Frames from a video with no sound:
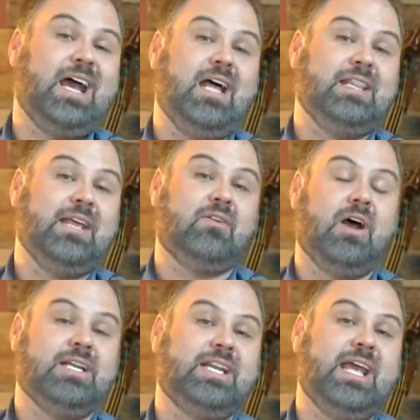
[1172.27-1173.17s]
Later
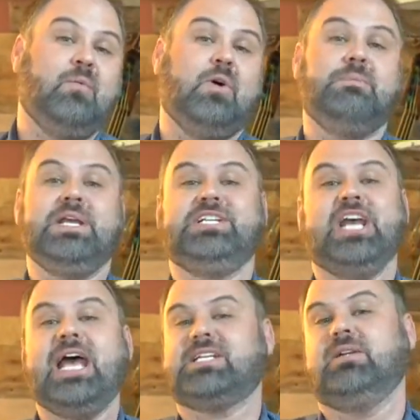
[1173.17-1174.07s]
on today will be
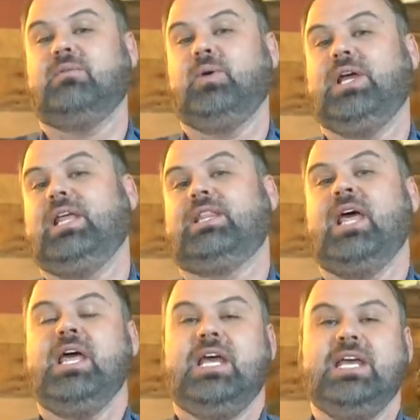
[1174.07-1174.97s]
Jackson with
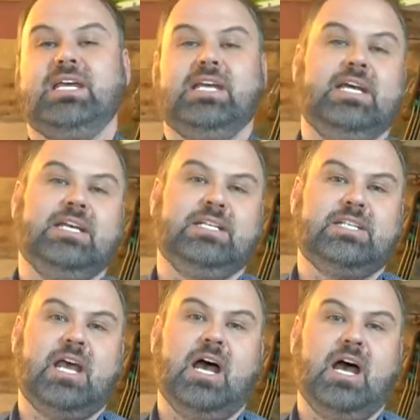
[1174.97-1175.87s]
his
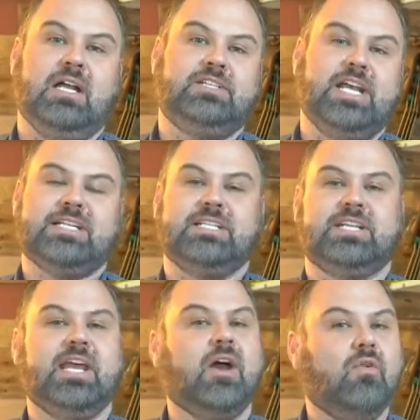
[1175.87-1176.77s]
Jackson's
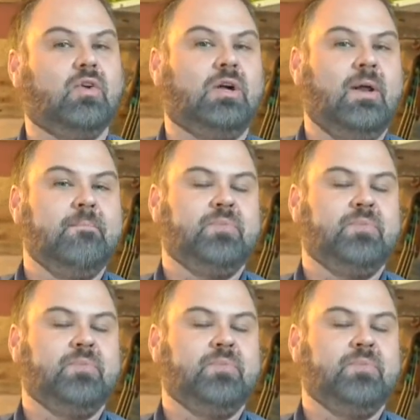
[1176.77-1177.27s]
Takeover.